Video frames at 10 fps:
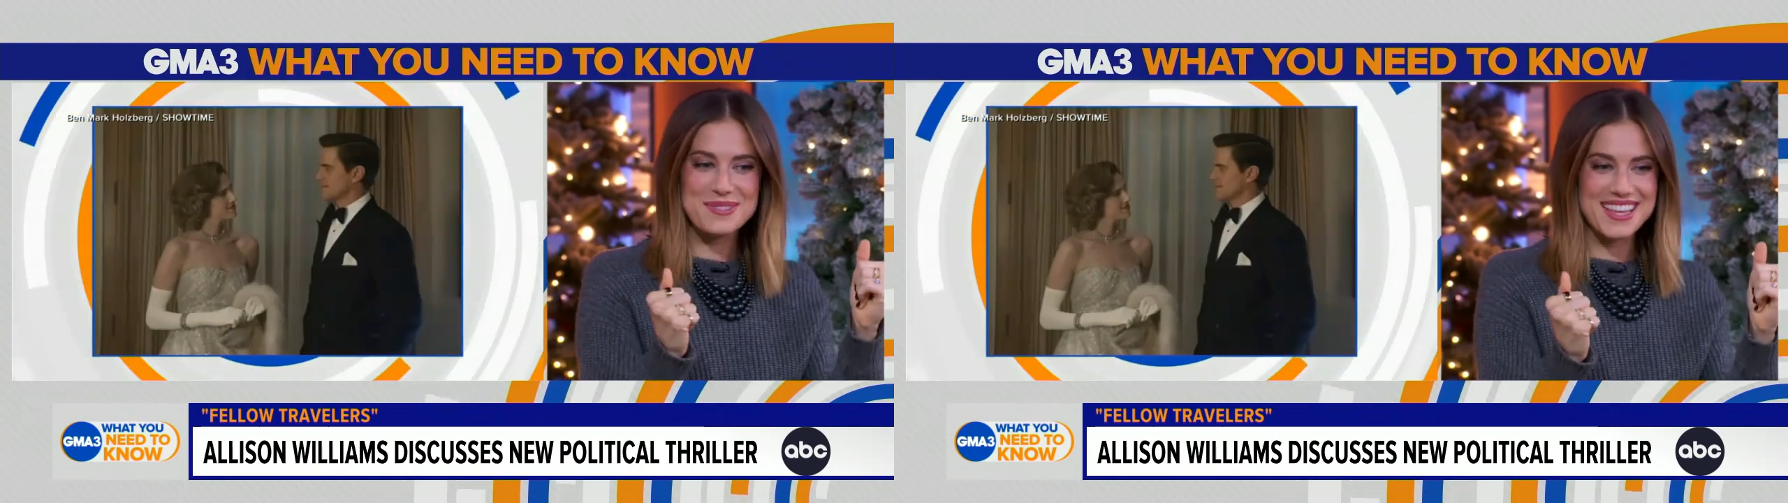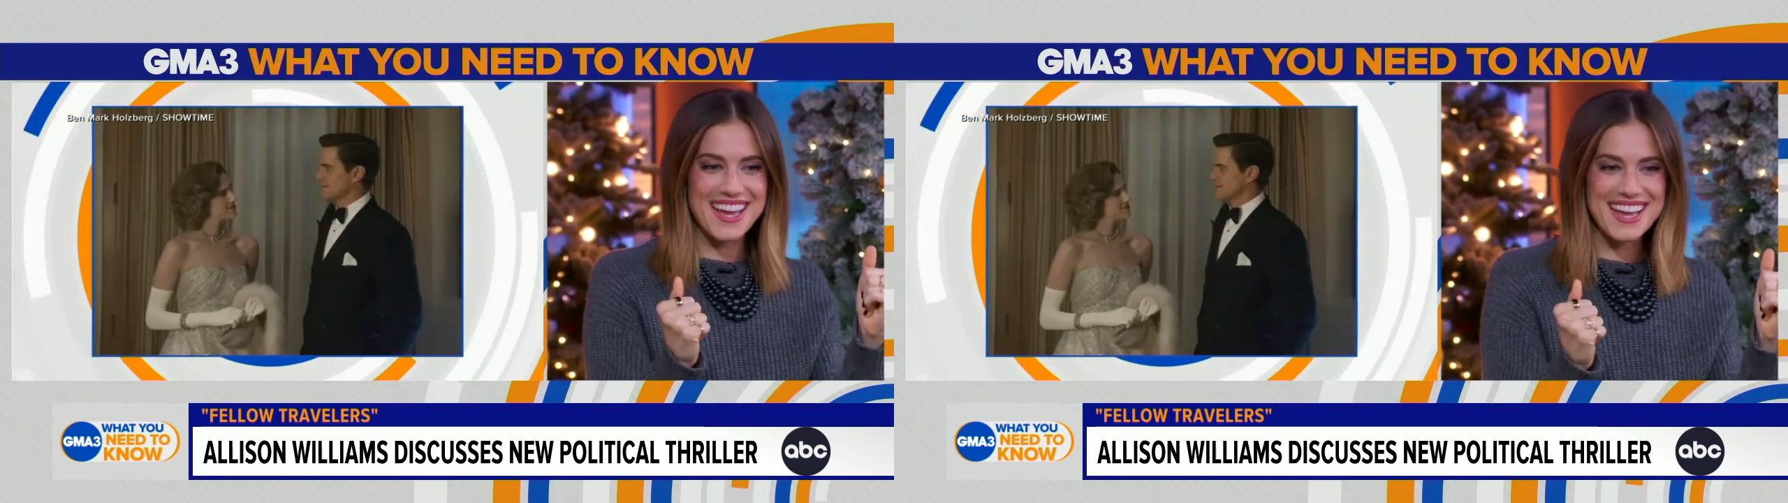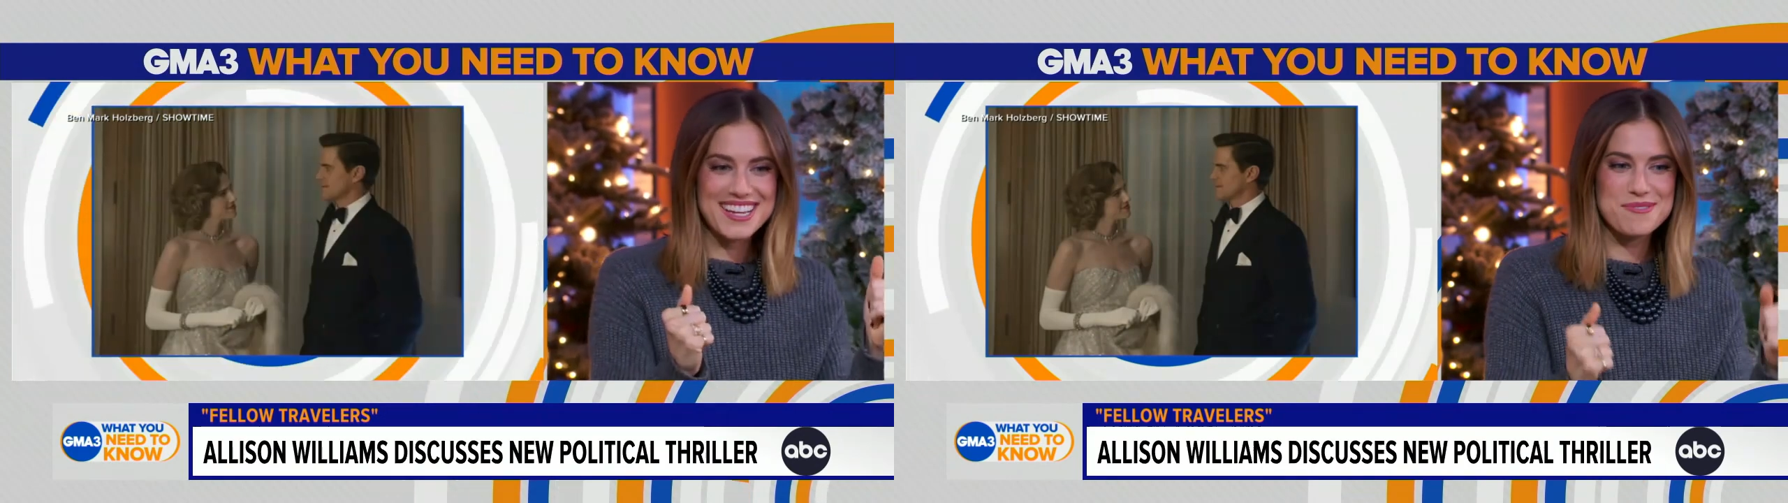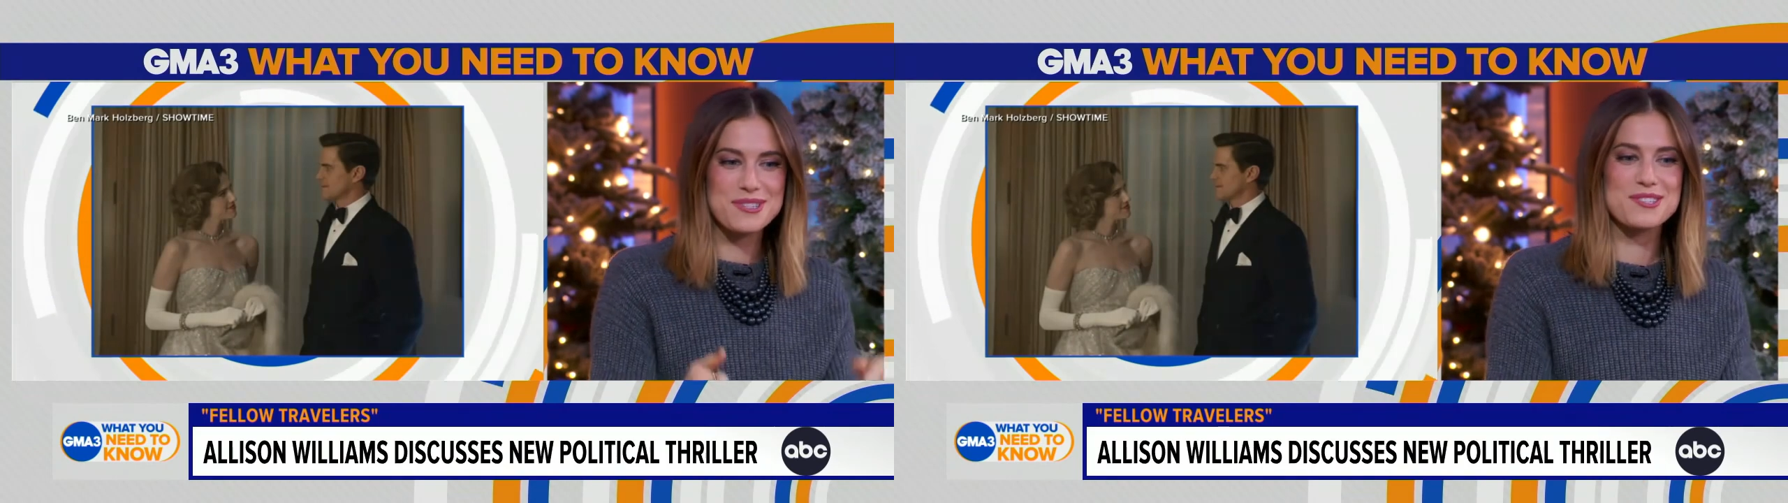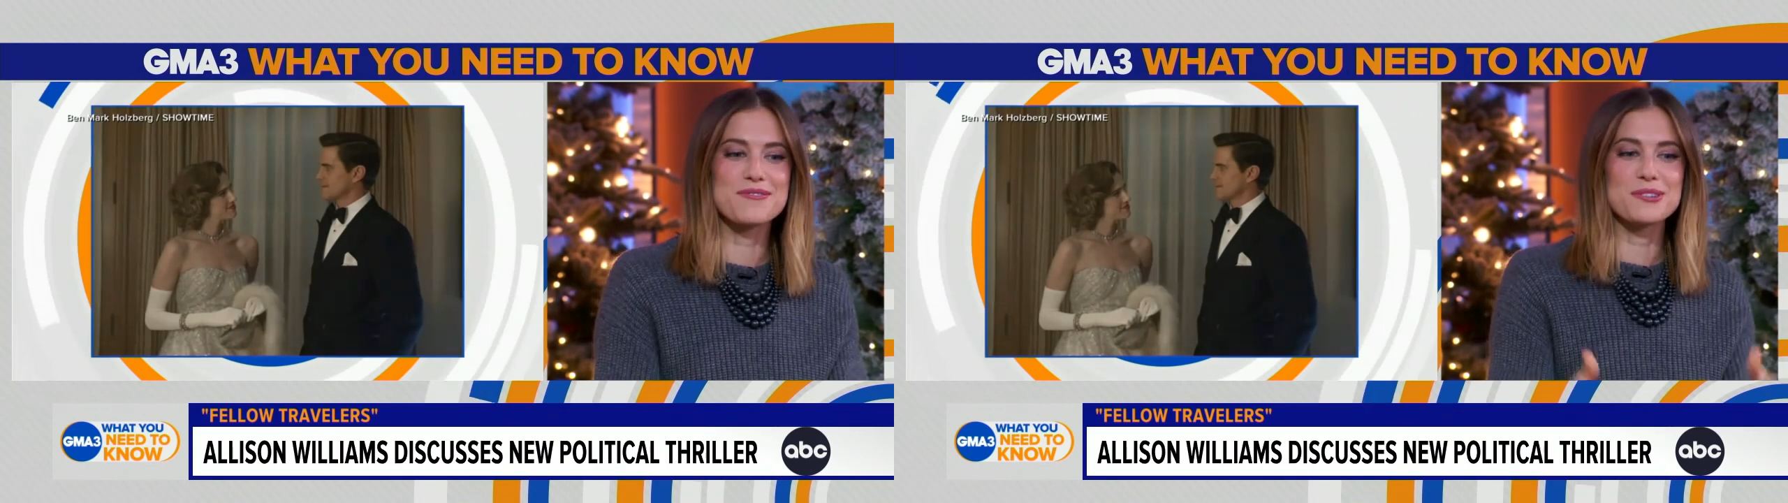with age
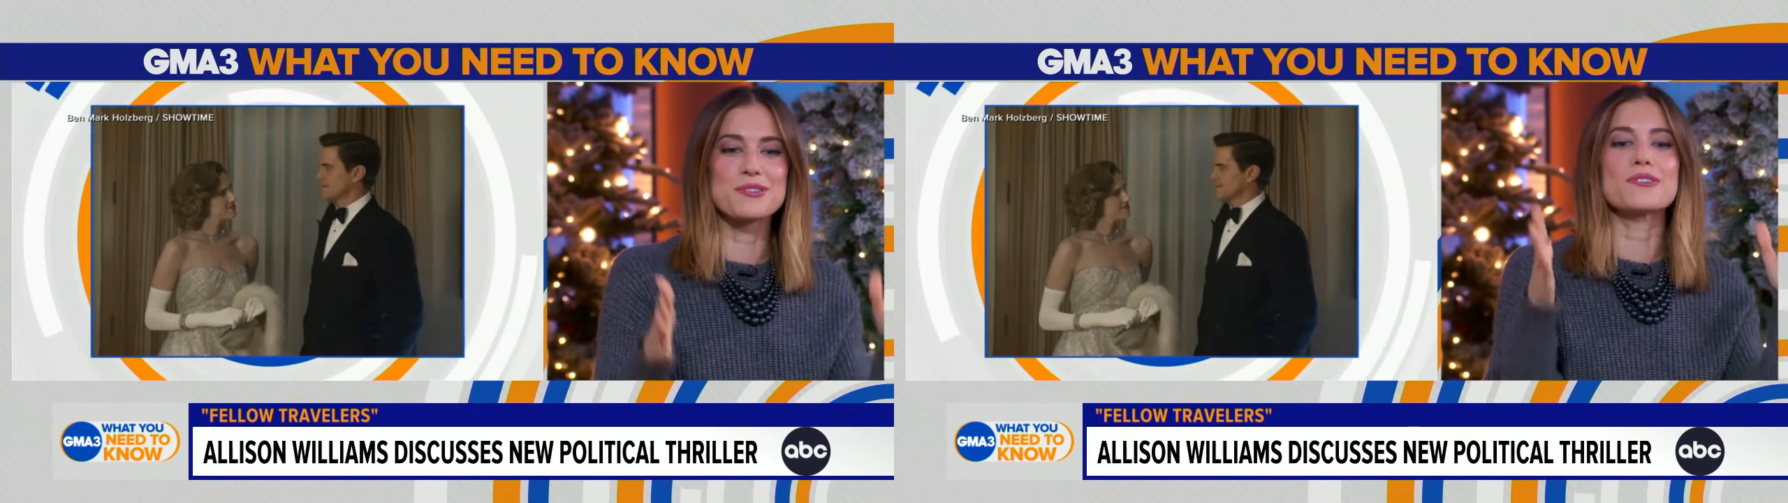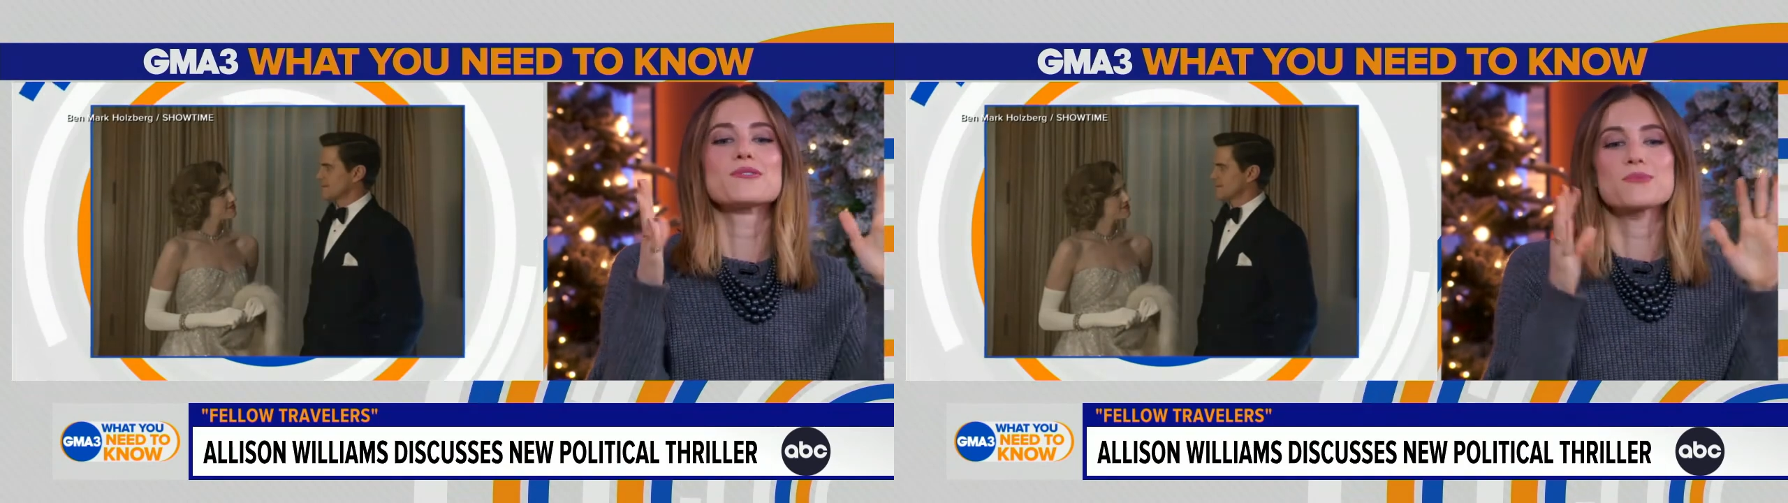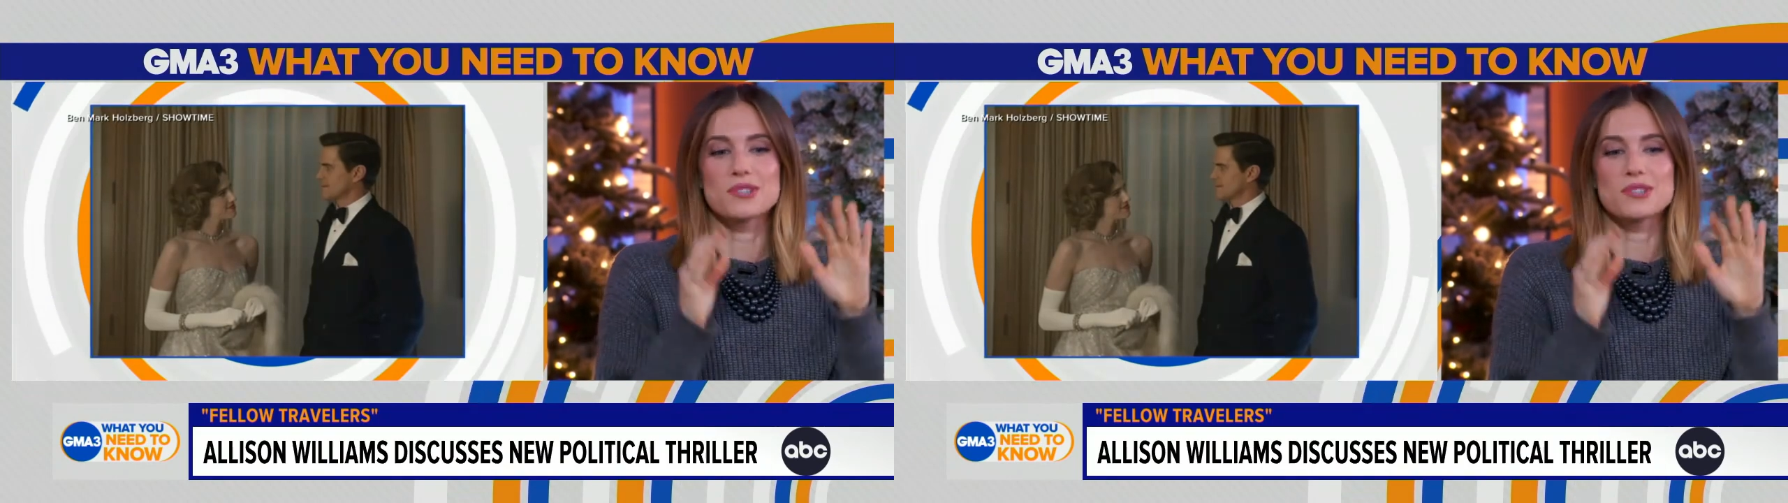because her vocal cords